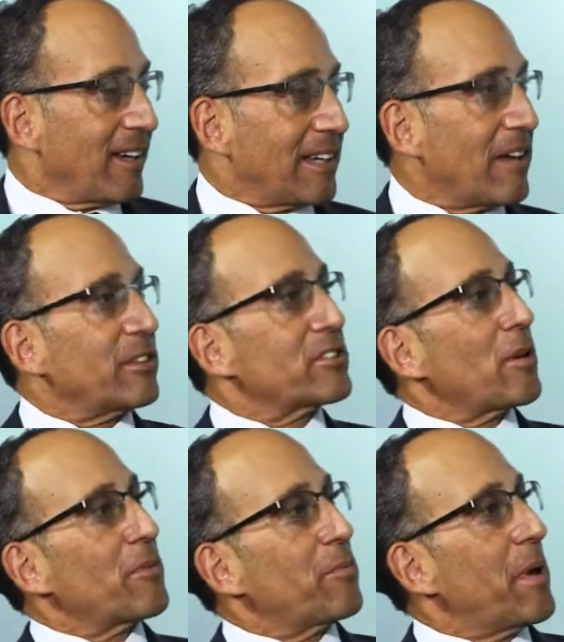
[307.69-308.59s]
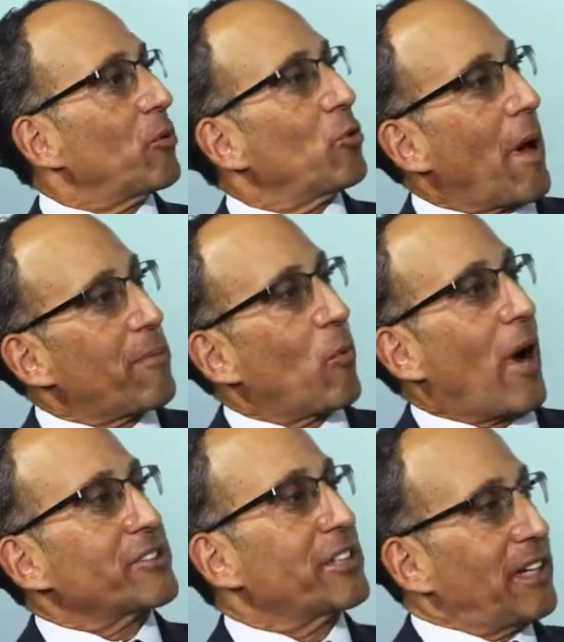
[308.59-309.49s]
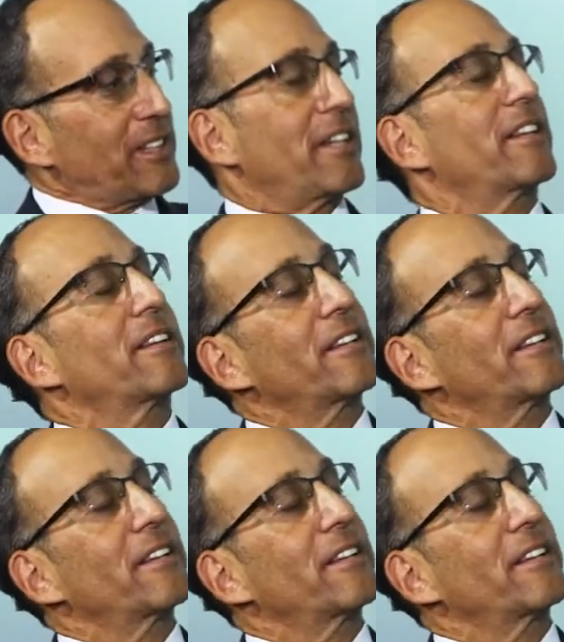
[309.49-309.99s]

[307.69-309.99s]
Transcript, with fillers: Given some of the people who might be watching this, uh,